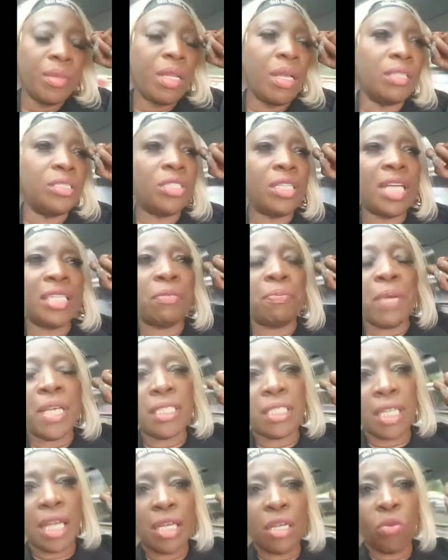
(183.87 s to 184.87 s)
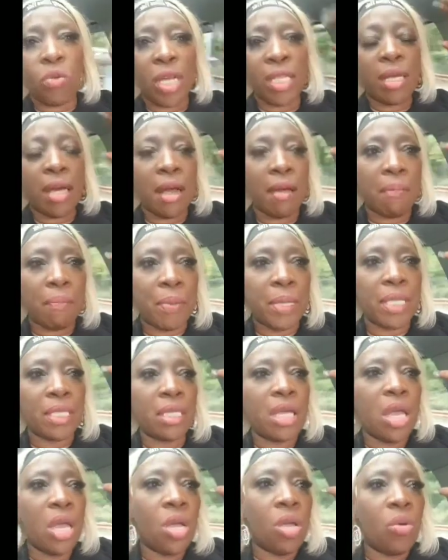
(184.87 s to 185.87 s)
So that's basically what
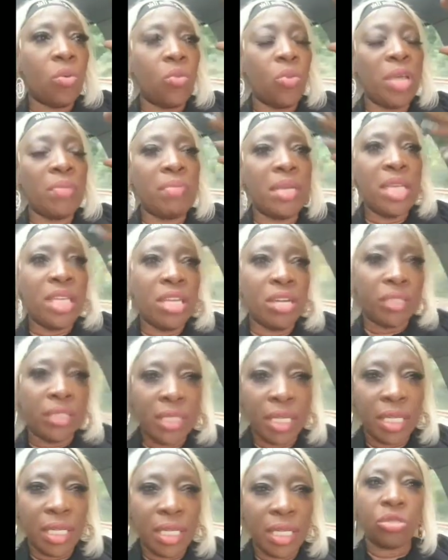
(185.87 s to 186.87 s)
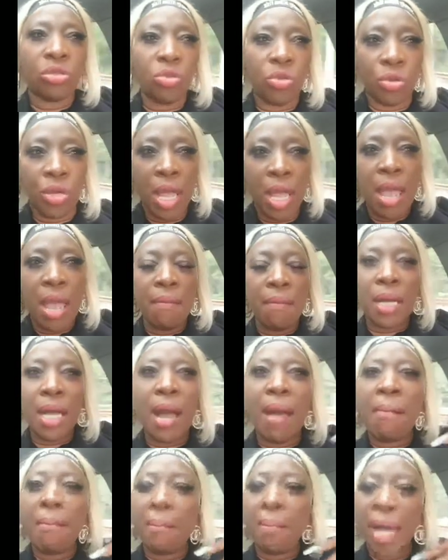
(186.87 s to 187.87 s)
happened when I hear Tanya's story.
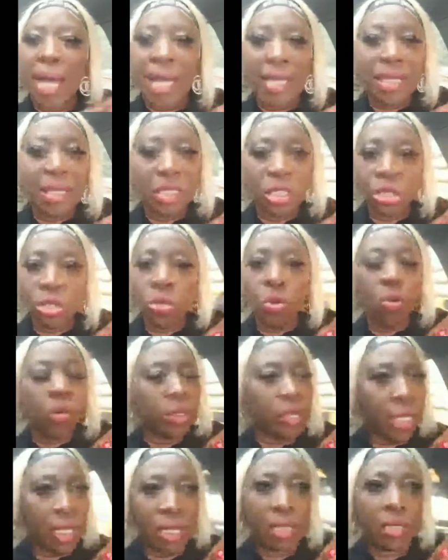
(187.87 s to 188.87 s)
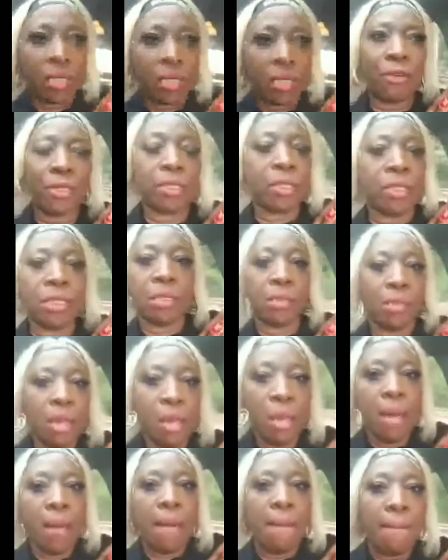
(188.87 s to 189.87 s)
Because mine is totally different.
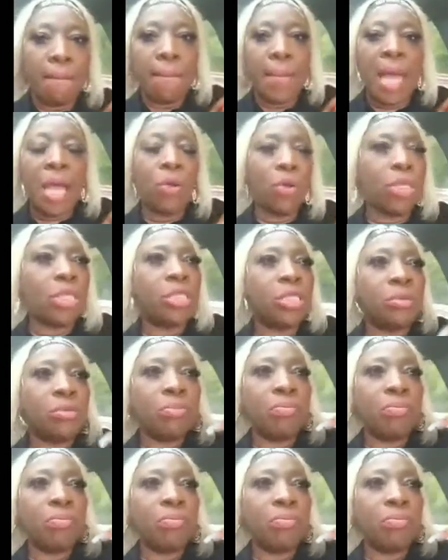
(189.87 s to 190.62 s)
My one is